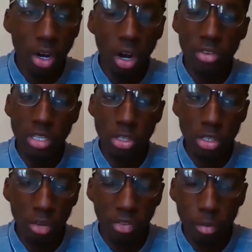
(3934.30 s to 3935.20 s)
think, oh, this
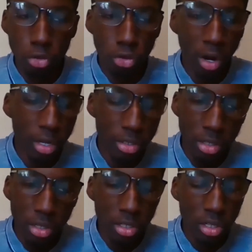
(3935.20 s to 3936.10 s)
is tough, I'm struggling,
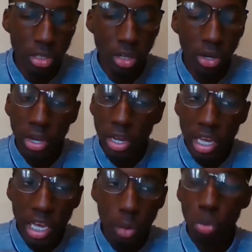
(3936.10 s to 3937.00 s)

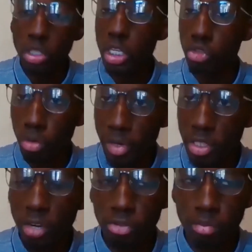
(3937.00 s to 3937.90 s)
It was extremely
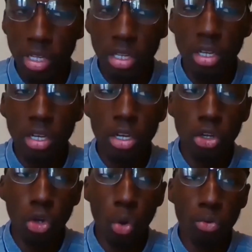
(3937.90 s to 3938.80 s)
tough for me
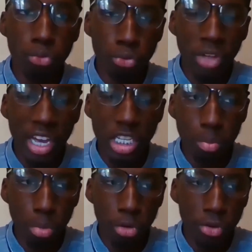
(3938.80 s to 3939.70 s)
going through that
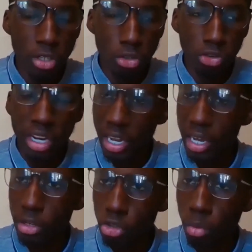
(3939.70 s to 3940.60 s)
experience and trying to
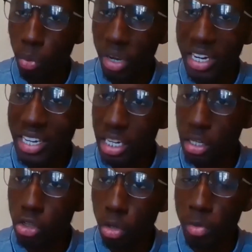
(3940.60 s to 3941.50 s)
get a job when I
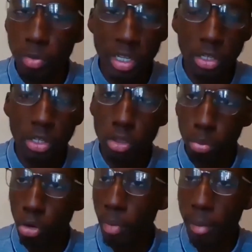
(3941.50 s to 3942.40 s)
needed a job, especially to
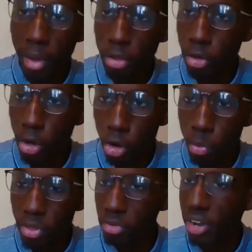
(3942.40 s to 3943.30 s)
support my mother at
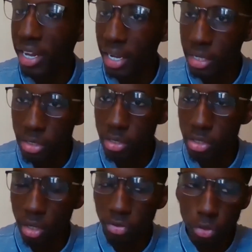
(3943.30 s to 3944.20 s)
home with the finances
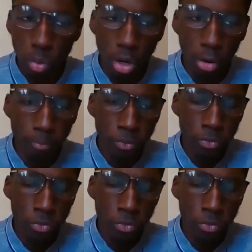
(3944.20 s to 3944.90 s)
and stuff as well.